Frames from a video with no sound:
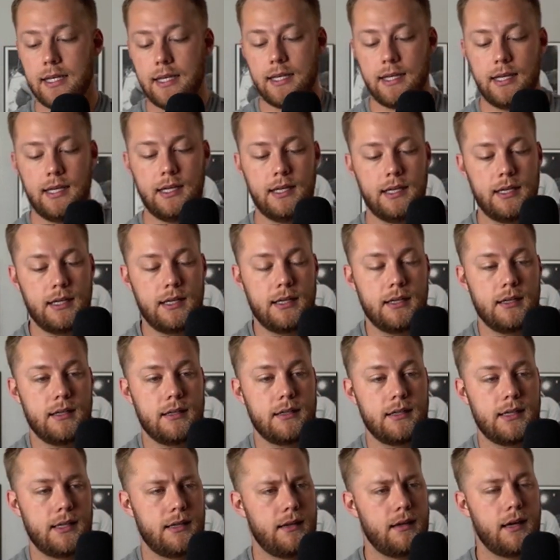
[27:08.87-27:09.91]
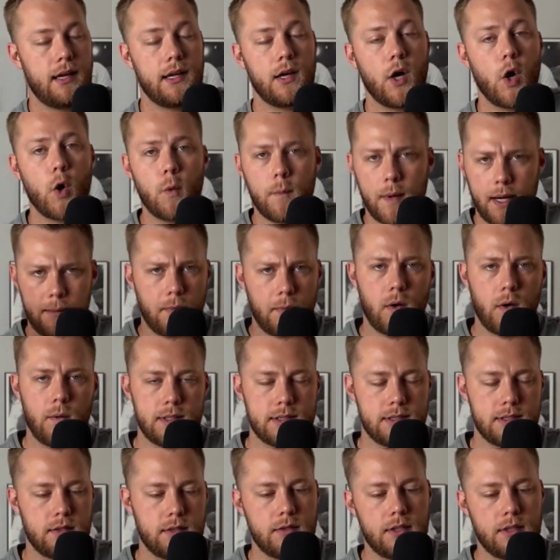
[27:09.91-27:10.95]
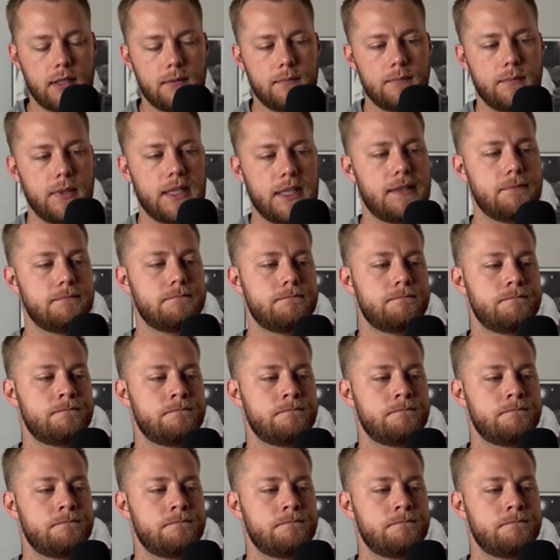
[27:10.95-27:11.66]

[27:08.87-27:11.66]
And I hope I'm always learning, but